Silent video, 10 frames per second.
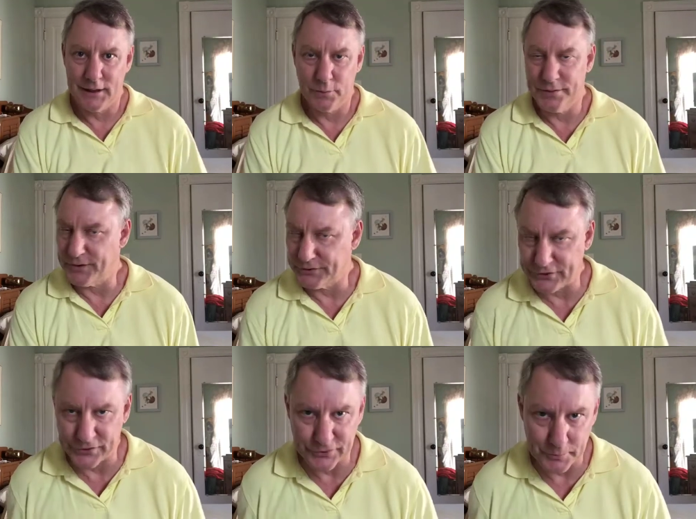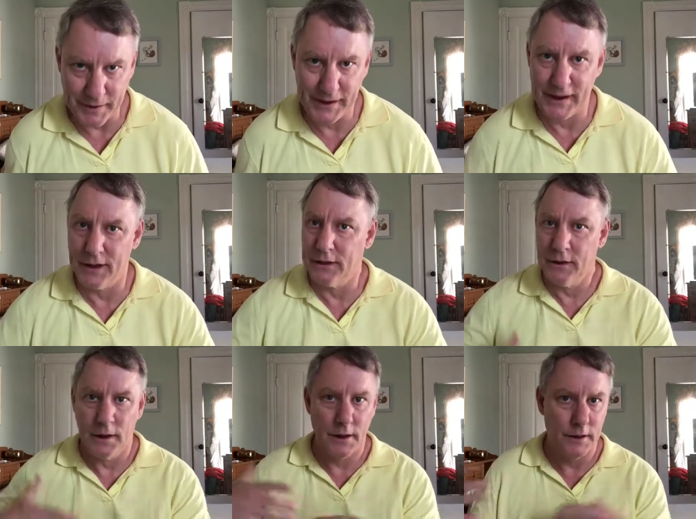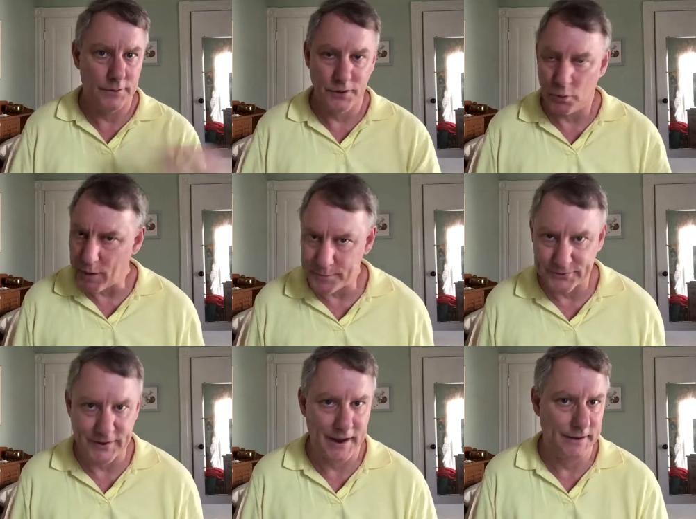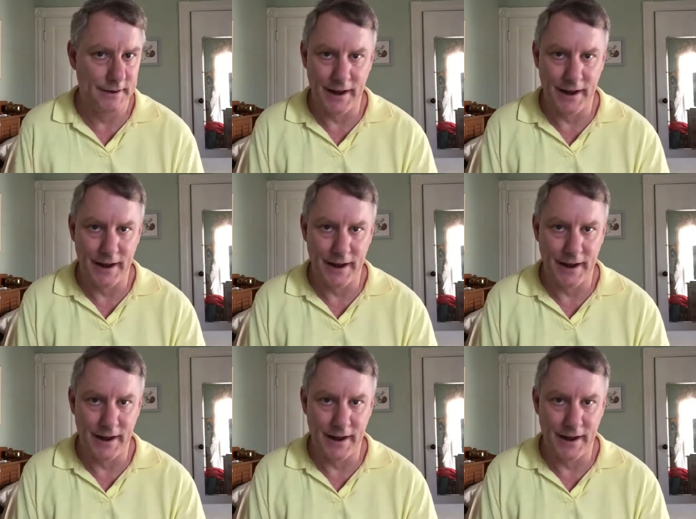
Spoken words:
with their social media, their website,